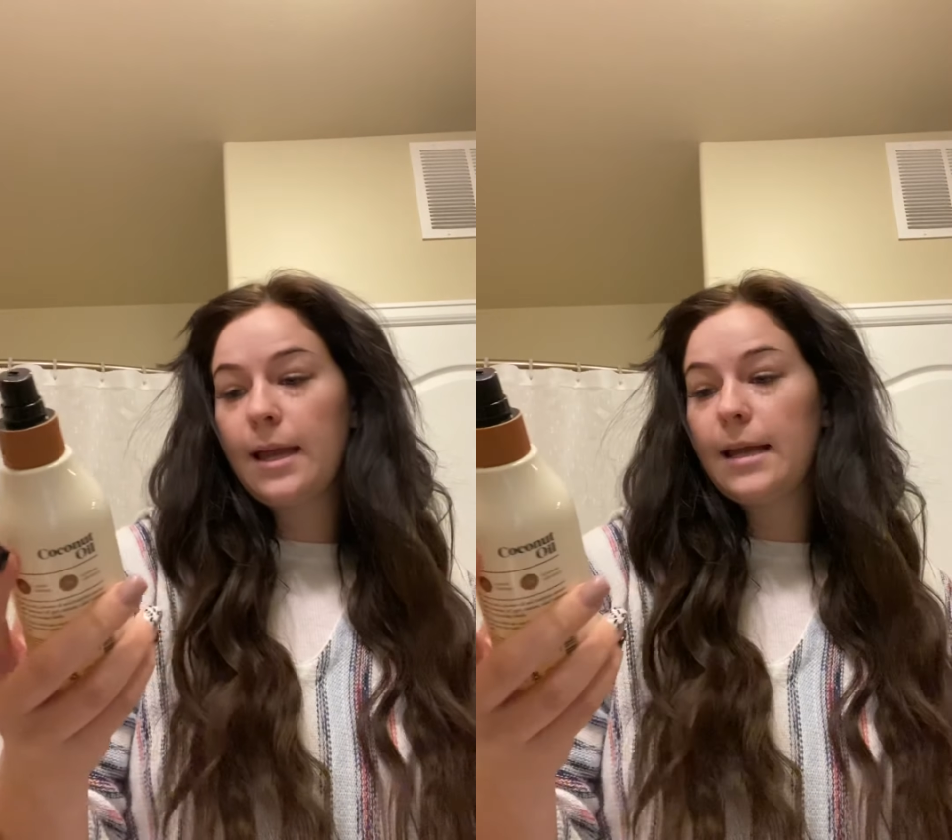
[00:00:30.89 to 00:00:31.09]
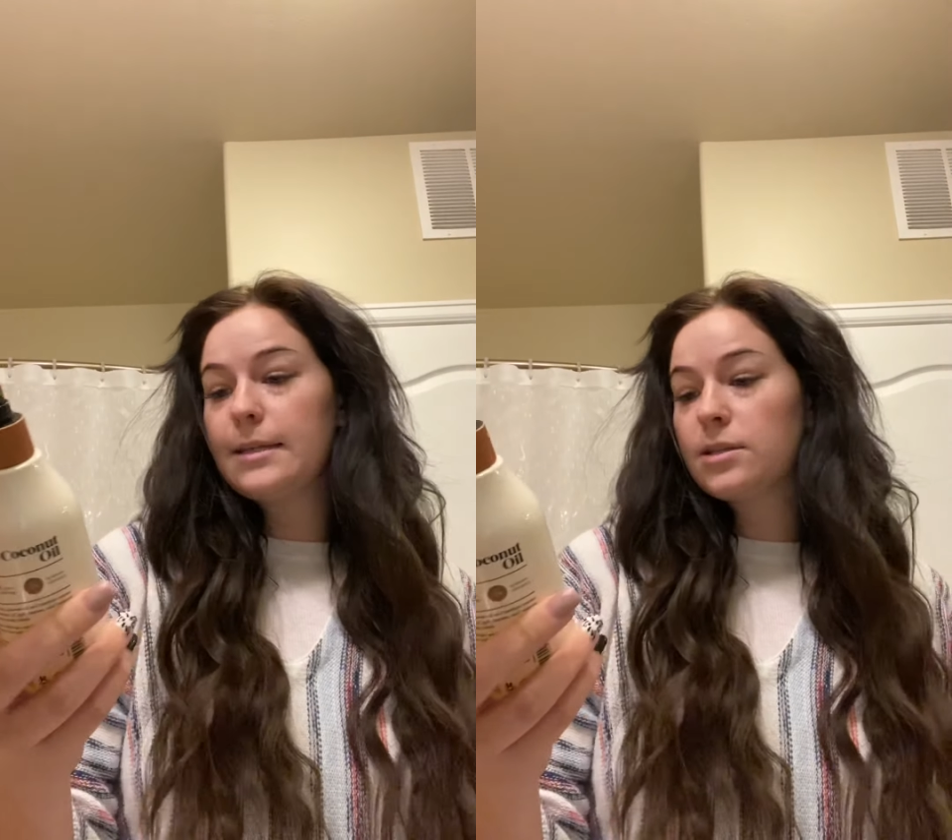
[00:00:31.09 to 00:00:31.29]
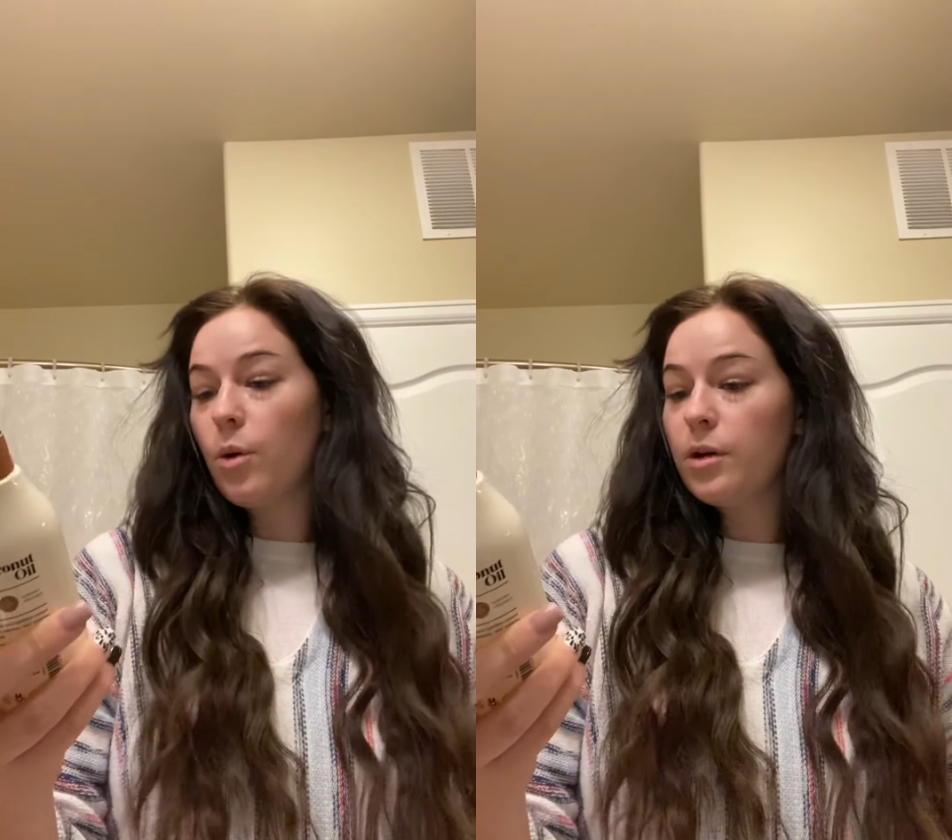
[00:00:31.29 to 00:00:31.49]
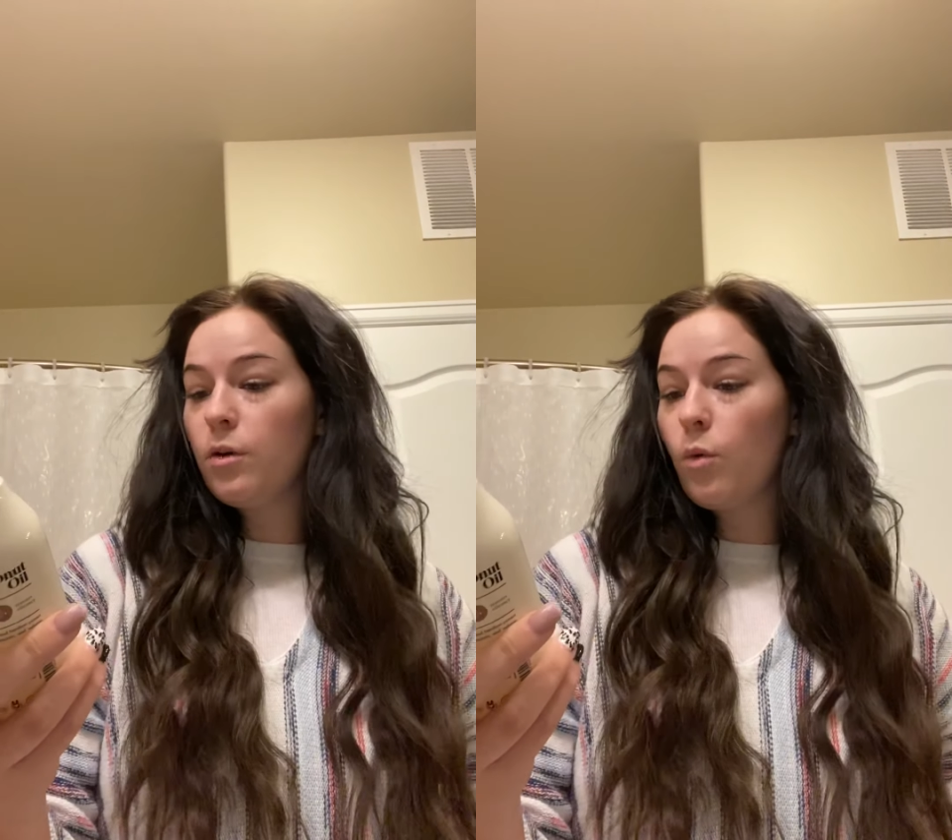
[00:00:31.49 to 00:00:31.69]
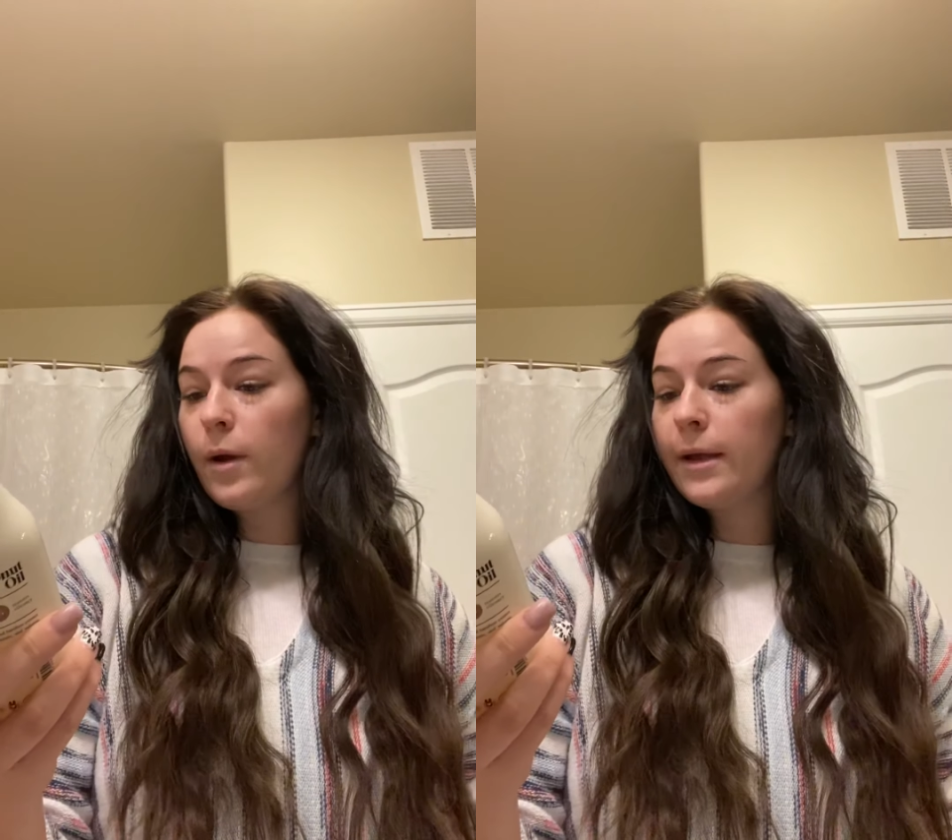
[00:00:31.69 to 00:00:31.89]
It's
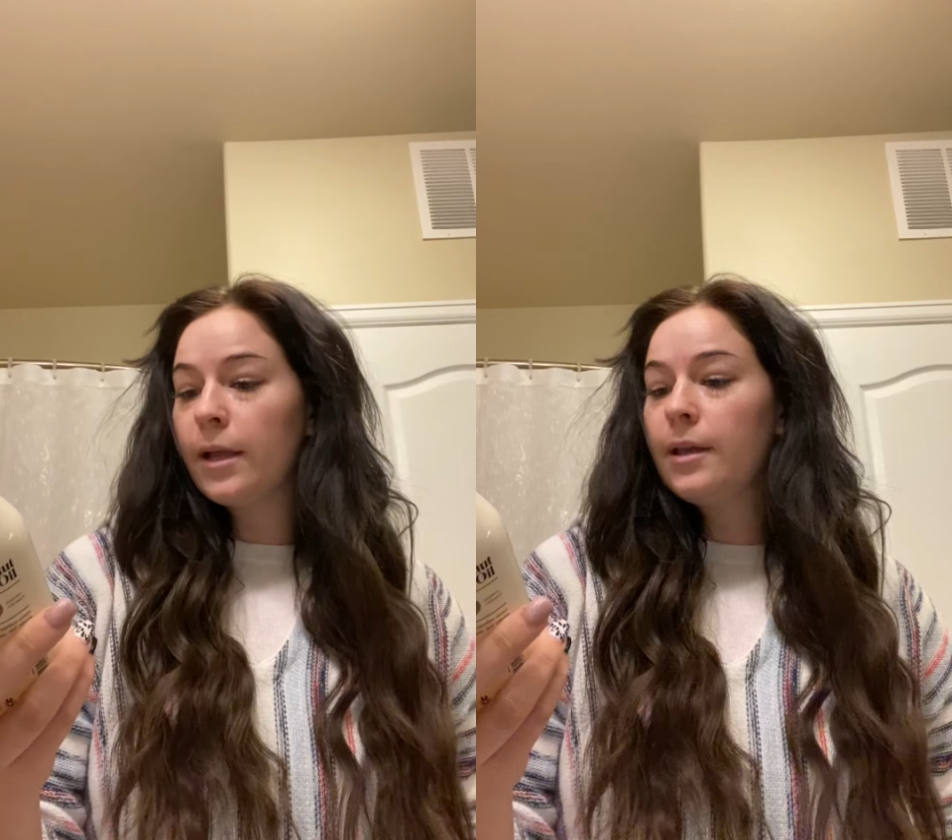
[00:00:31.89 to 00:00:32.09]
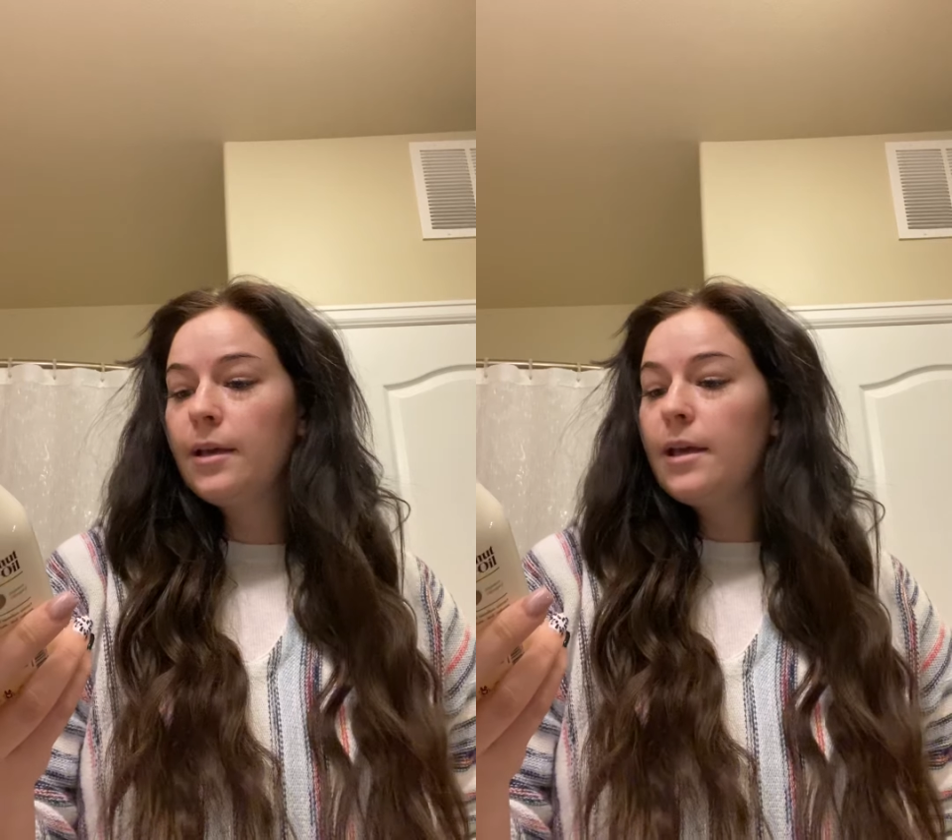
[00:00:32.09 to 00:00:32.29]
coconut oil,